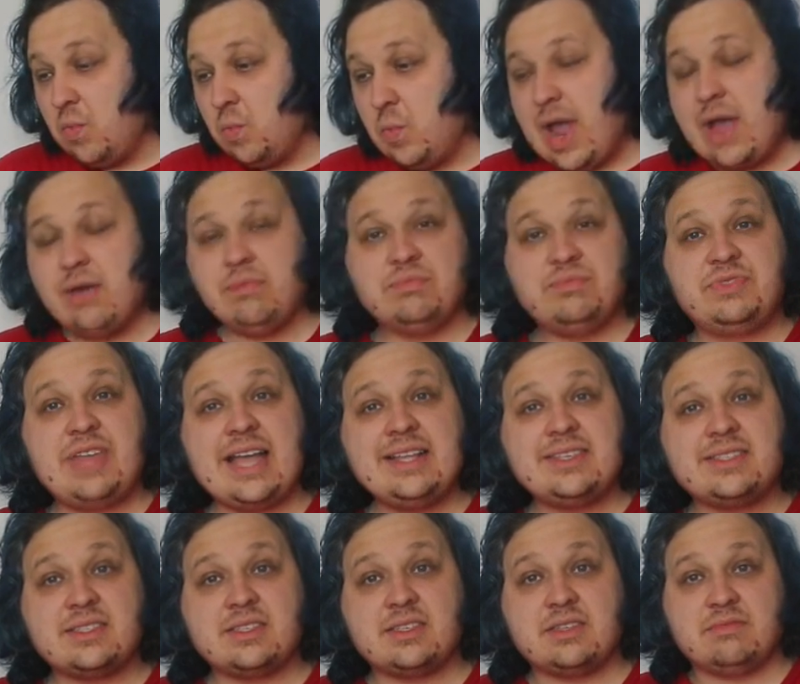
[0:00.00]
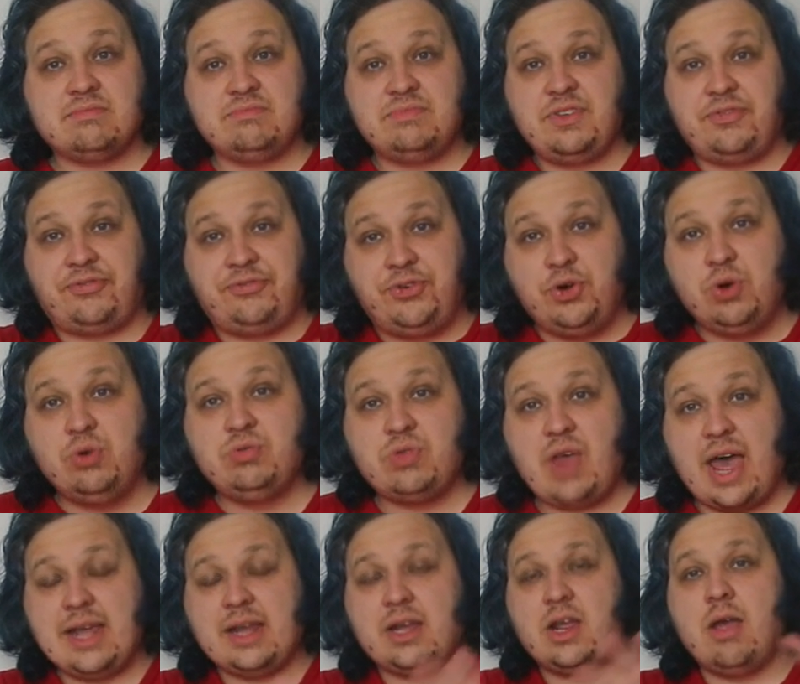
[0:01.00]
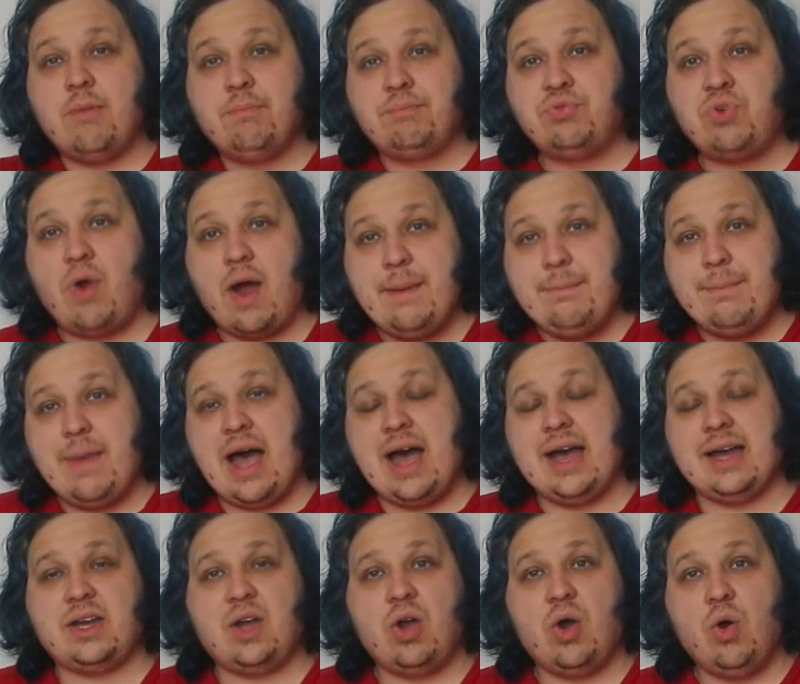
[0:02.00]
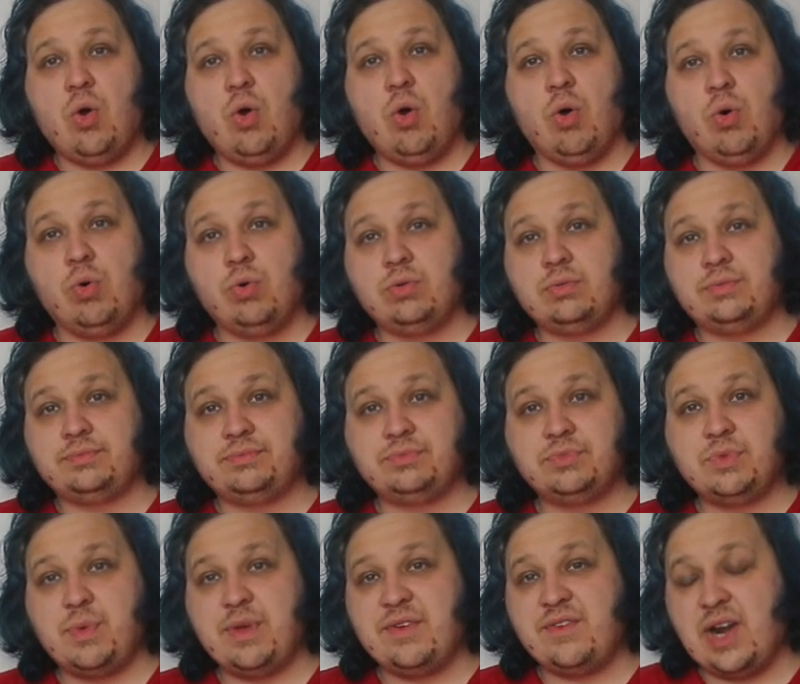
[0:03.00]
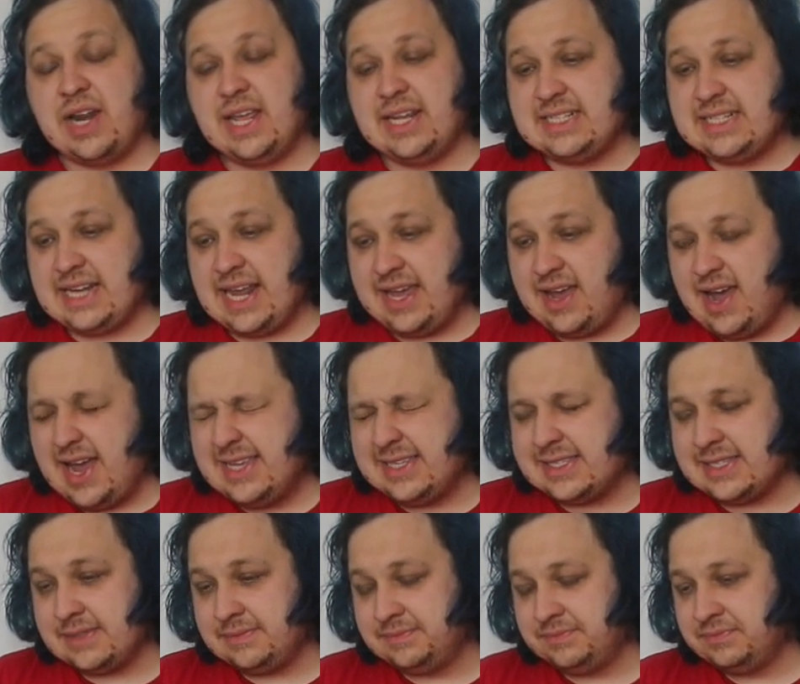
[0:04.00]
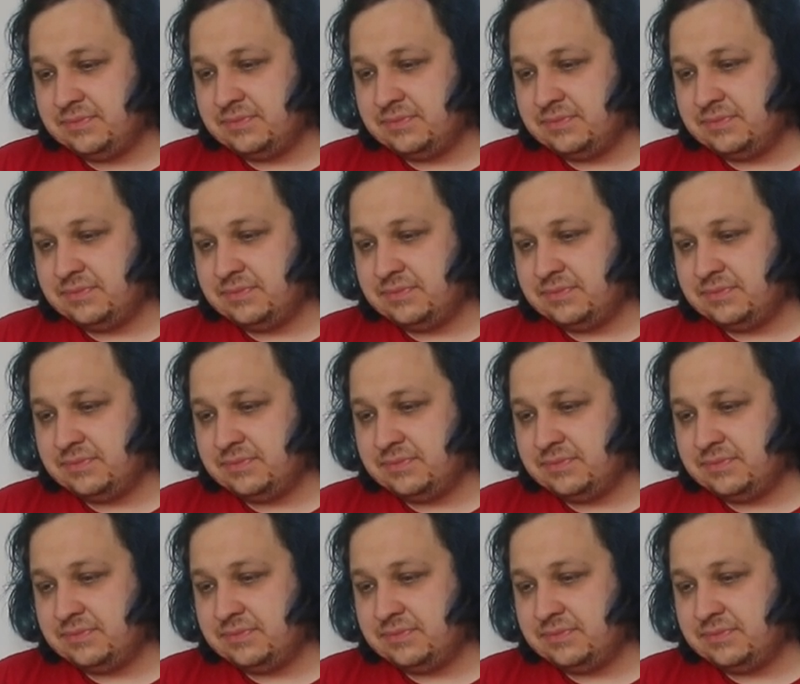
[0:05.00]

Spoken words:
Well, that's the full, like, Primark haul that we've got here today, guys.